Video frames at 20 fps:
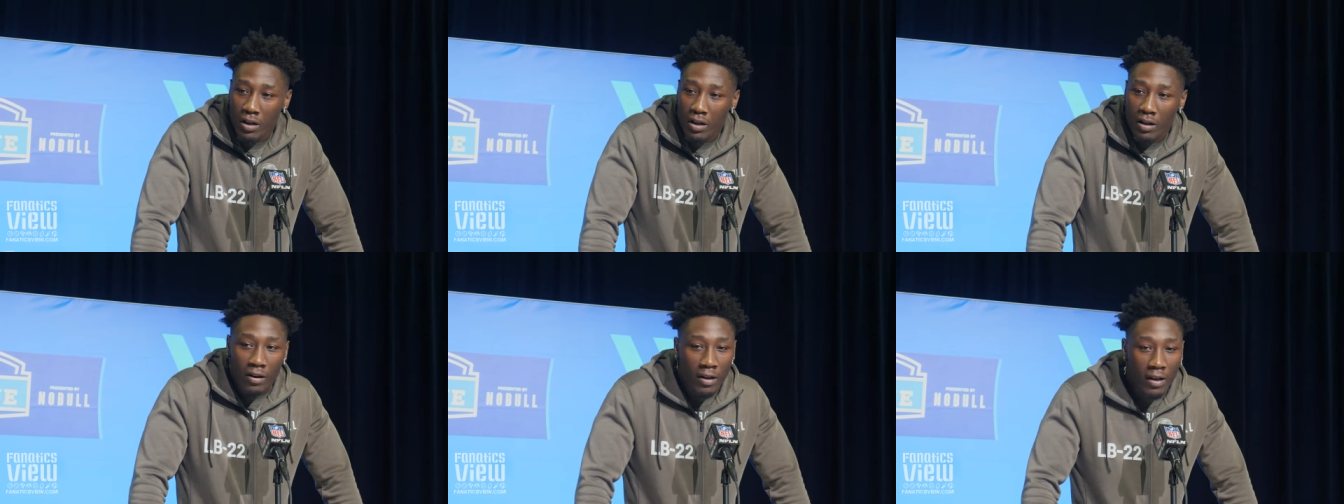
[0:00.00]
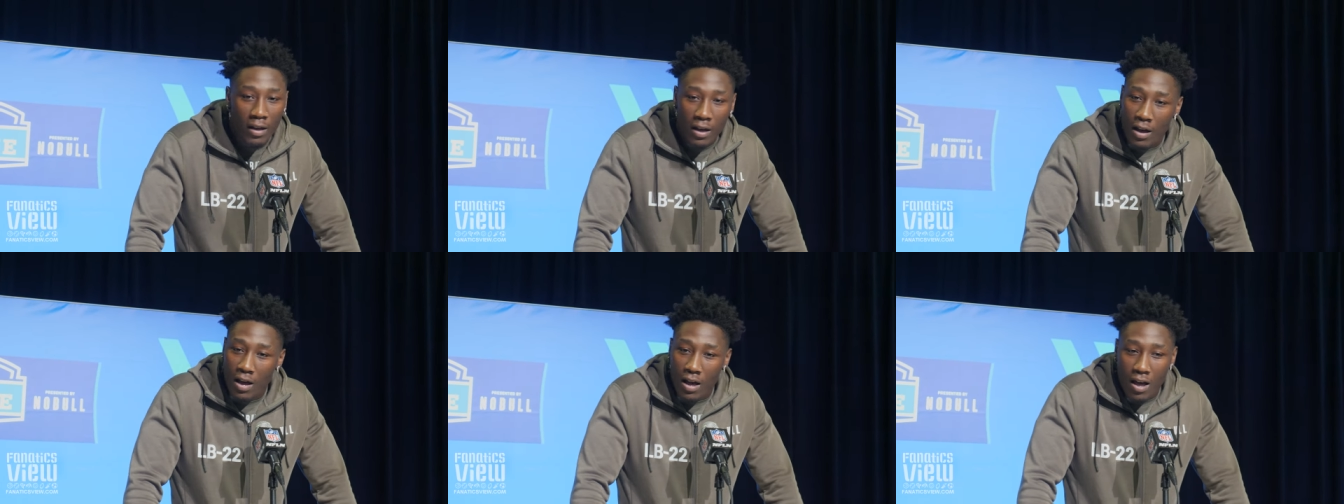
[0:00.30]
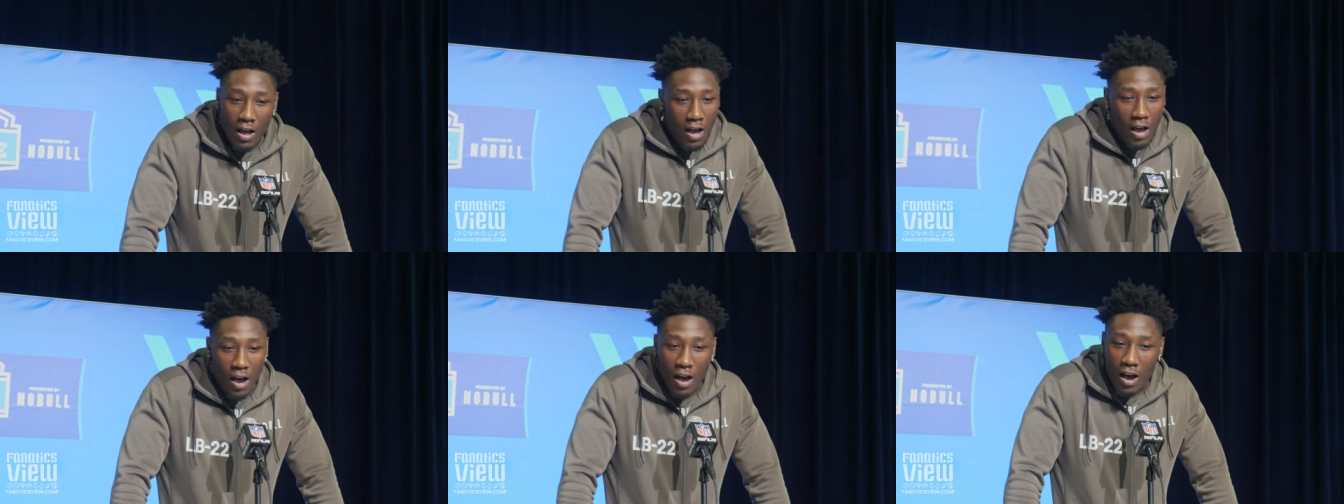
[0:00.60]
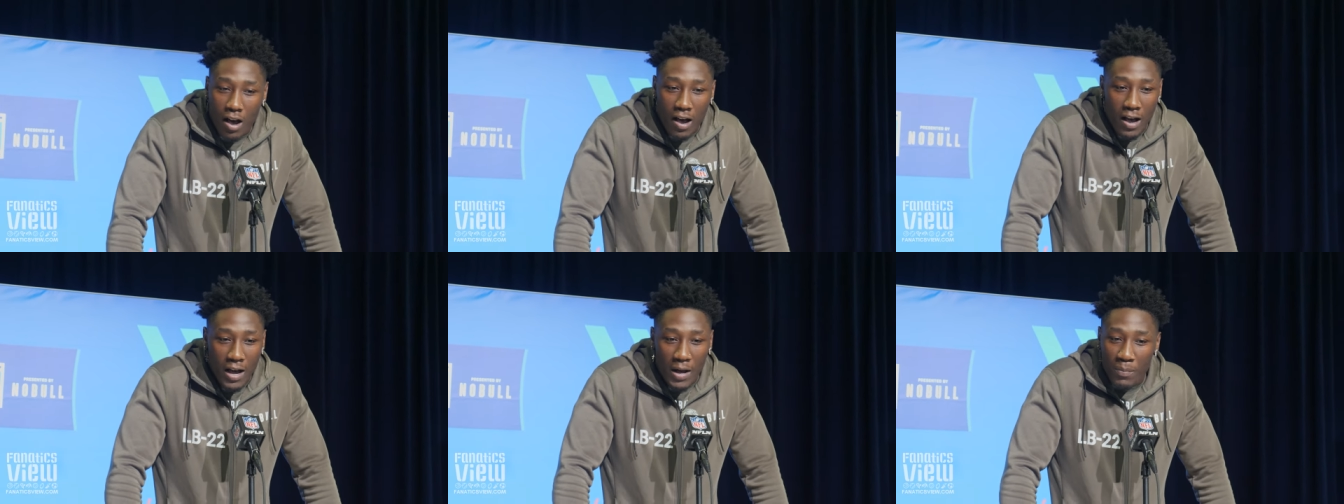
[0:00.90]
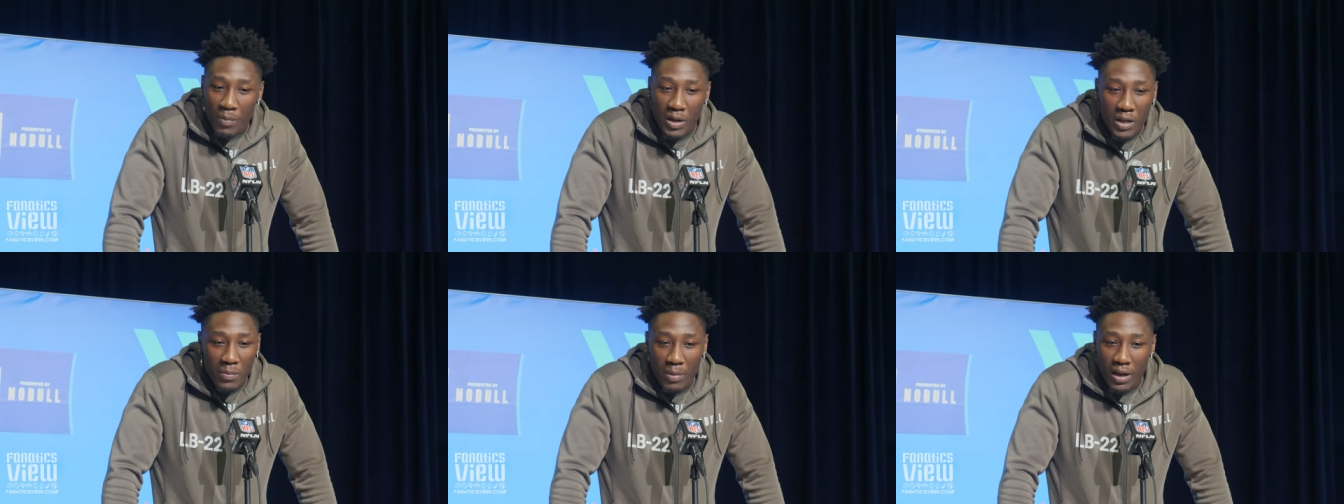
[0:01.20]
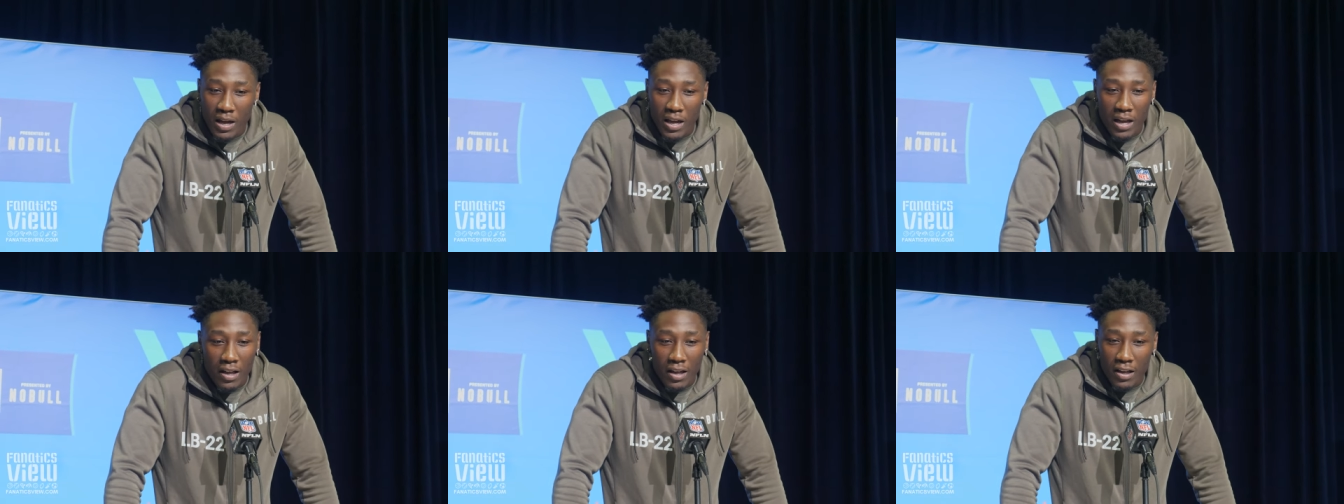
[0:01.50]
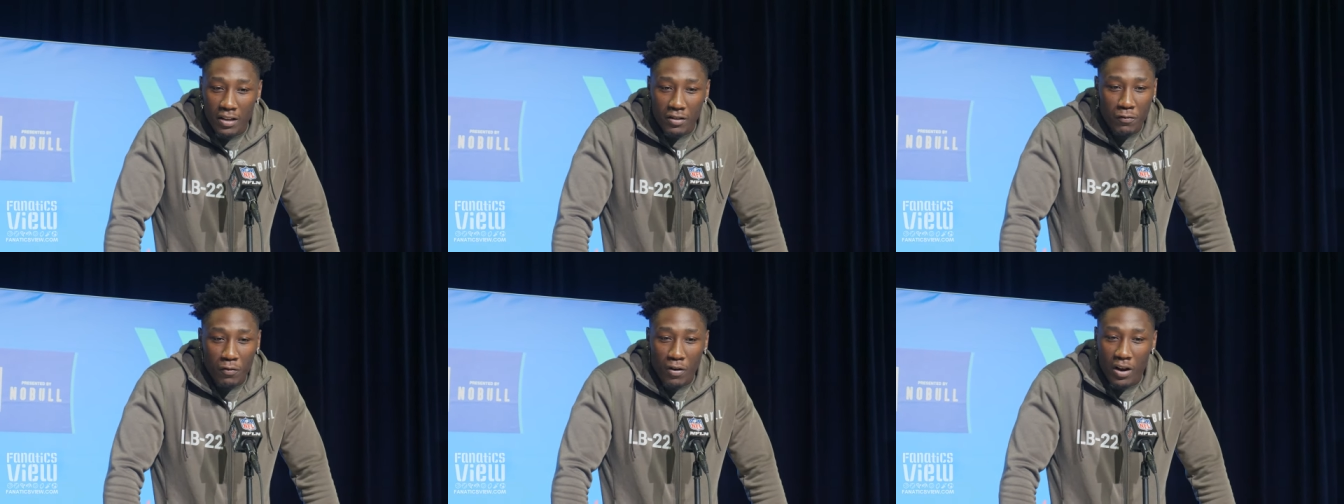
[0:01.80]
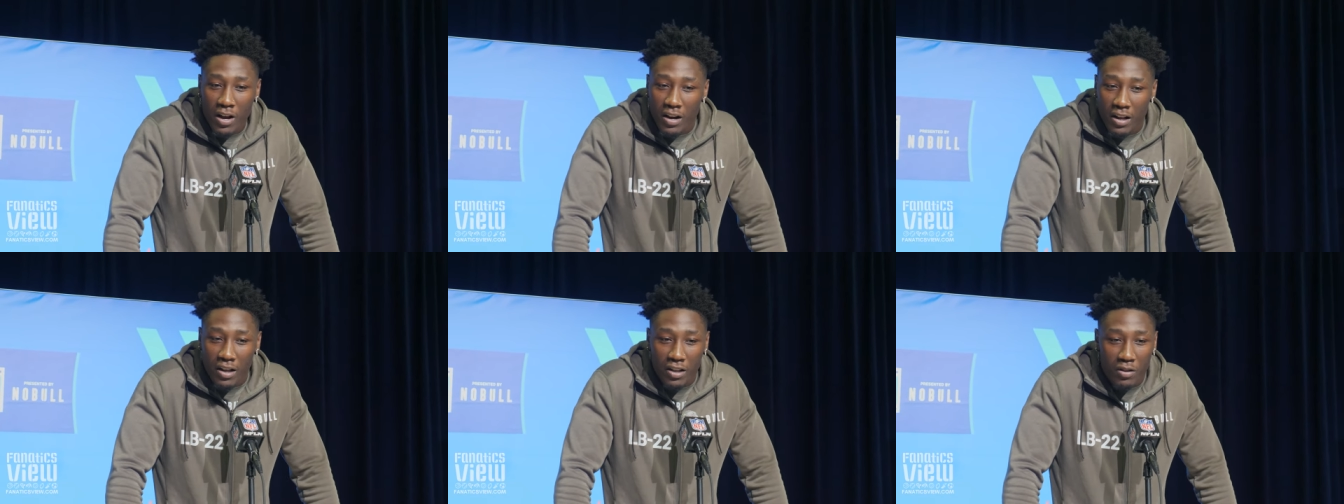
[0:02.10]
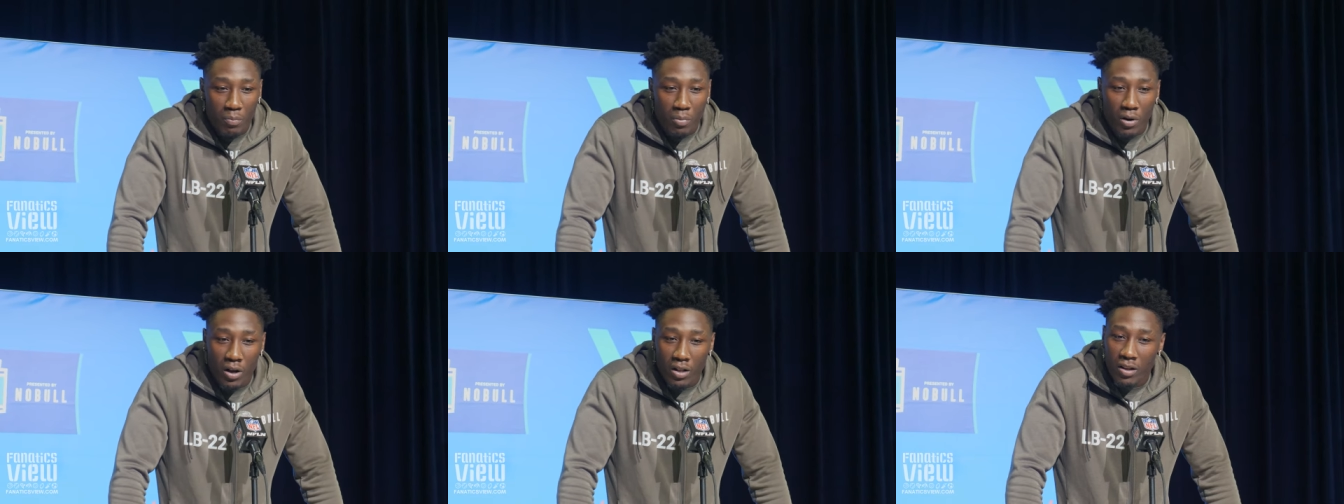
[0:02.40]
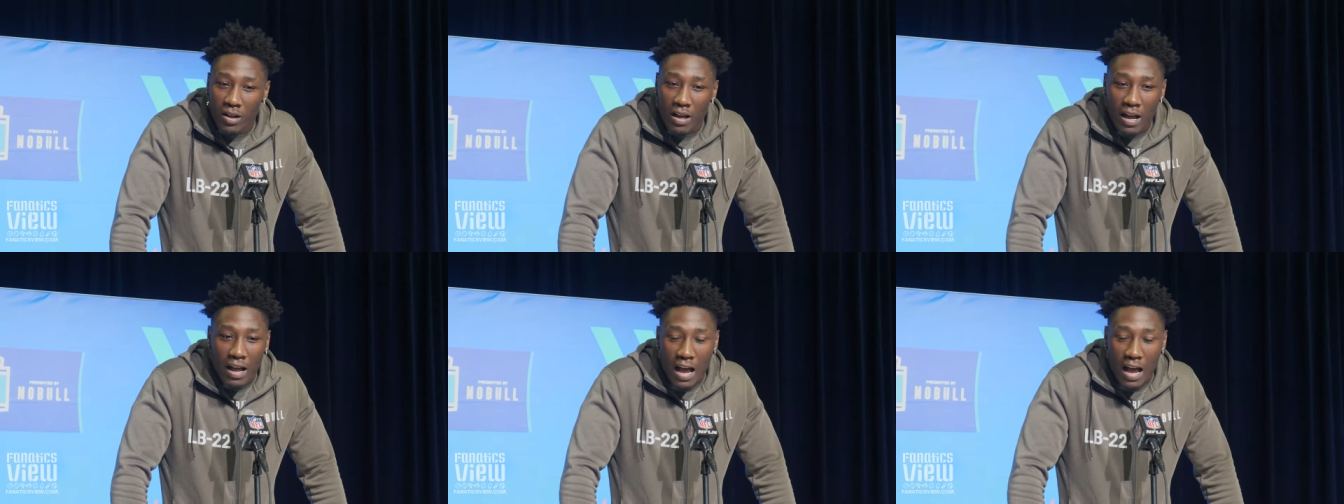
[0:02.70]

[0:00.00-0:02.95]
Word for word: And uh, me being his friend and his brother,